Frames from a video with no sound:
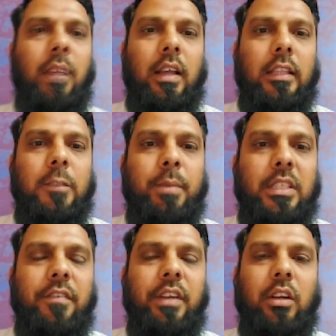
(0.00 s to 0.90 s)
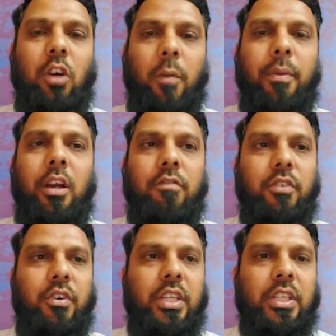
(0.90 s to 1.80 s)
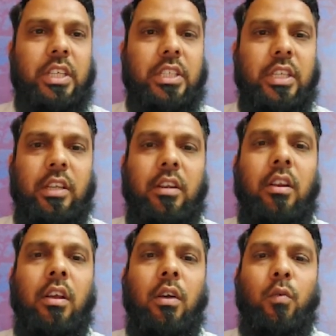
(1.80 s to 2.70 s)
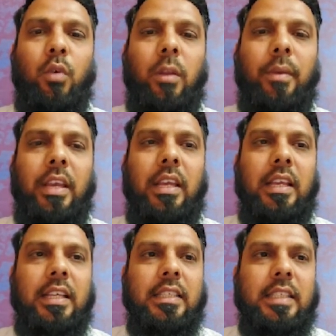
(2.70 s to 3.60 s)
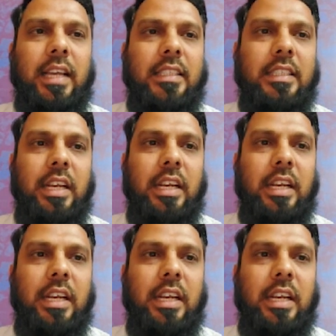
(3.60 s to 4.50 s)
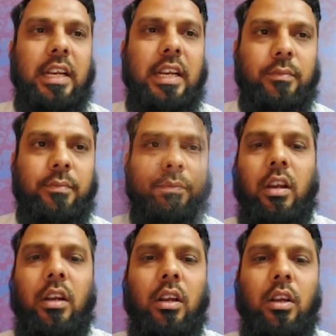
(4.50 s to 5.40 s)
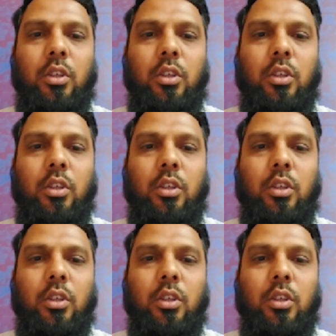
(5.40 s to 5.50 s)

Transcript: and the specific topic of our discussion will be science and technology, right?